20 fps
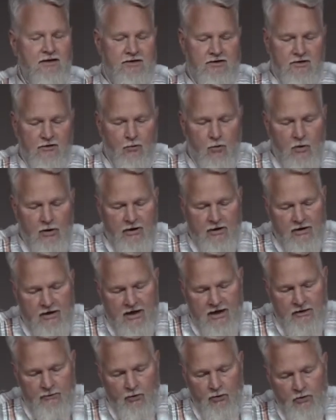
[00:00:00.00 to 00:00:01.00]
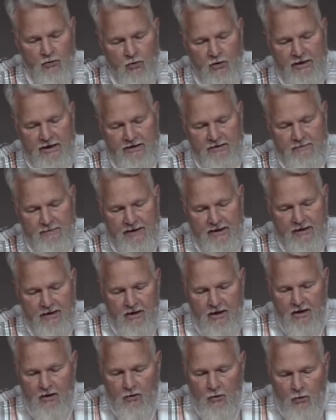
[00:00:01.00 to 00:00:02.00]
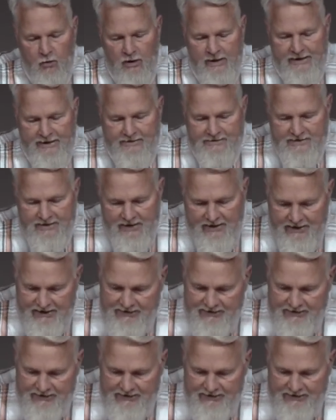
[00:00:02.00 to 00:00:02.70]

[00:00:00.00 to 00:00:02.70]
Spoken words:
to where God would want it to be, what is it?